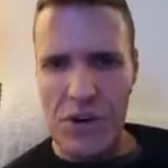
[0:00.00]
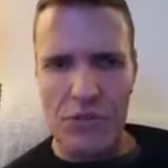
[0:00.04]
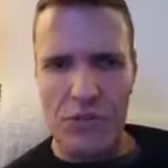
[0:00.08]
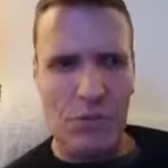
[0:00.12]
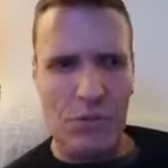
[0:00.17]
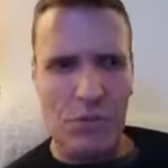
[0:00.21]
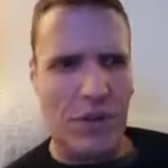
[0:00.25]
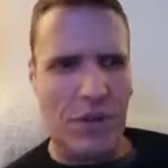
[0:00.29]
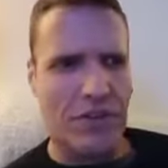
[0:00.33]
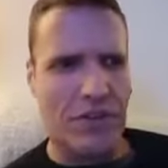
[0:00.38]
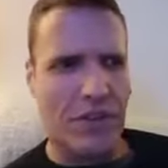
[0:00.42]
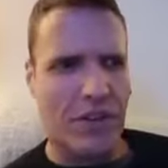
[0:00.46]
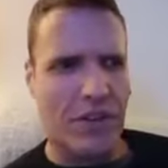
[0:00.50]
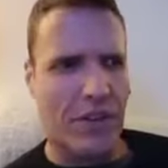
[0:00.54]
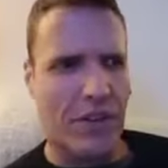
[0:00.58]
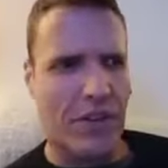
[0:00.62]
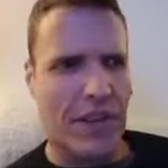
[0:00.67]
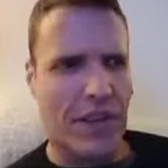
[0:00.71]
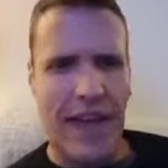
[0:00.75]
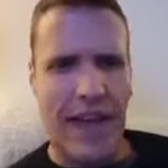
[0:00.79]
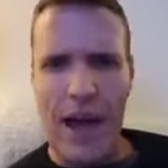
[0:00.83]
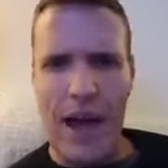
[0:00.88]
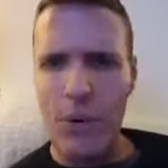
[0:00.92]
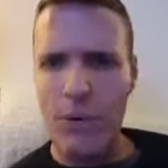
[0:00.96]
I was watching, I
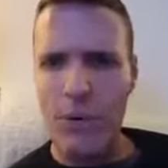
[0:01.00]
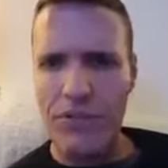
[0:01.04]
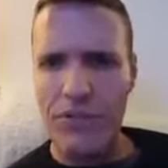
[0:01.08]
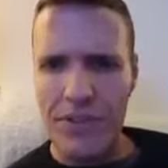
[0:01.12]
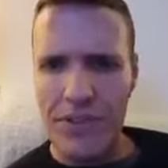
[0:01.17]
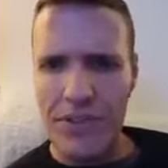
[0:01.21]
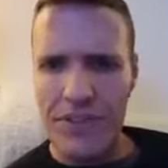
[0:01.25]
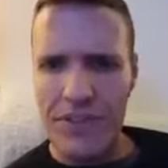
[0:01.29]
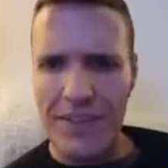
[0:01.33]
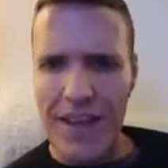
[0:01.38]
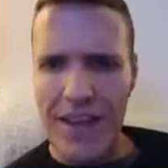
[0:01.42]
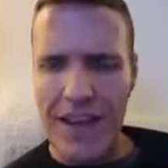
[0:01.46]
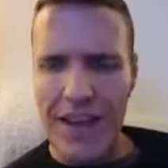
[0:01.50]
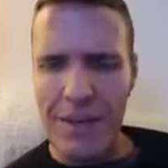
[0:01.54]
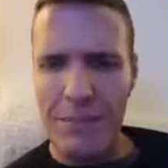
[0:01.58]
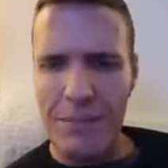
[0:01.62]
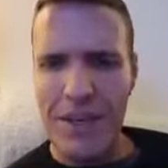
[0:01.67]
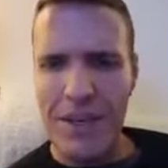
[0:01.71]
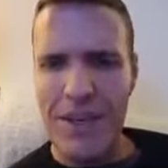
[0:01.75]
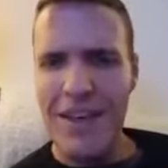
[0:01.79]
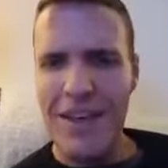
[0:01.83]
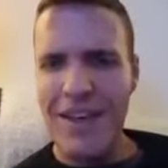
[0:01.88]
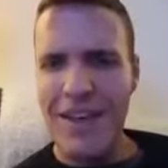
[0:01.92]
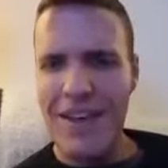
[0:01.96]
think, House at the
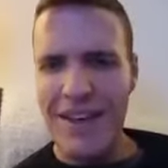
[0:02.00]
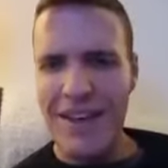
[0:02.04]
time.